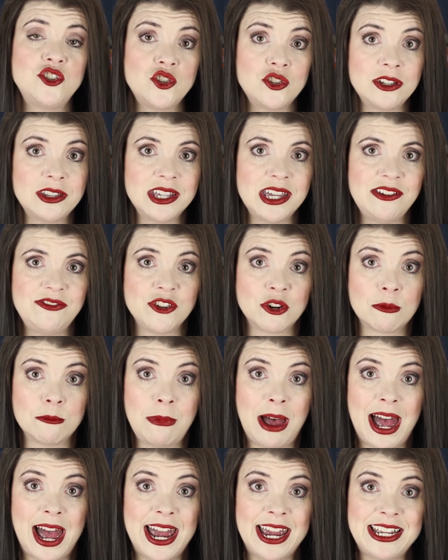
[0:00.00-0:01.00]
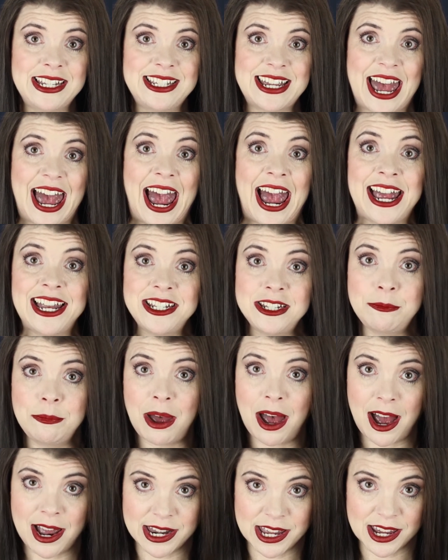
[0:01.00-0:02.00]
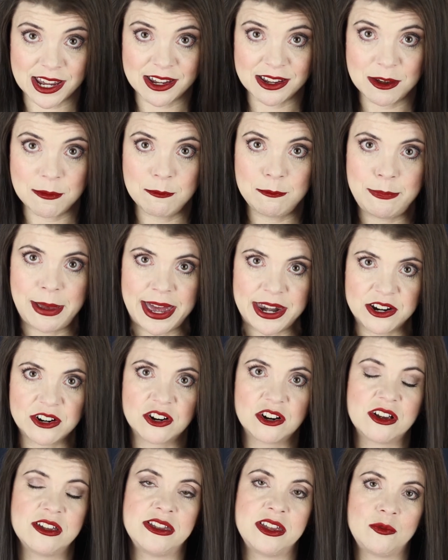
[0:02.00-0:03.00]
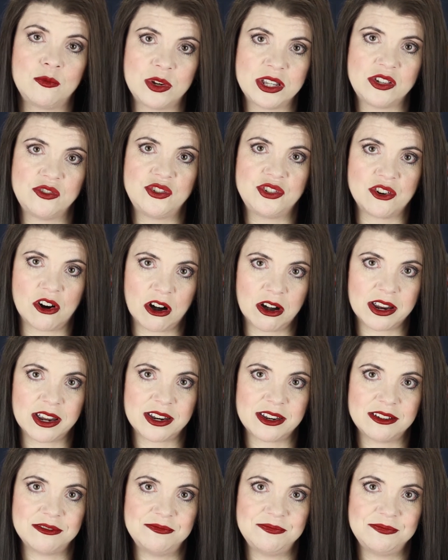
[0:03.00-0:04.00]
should leave your mind and body better than when you started.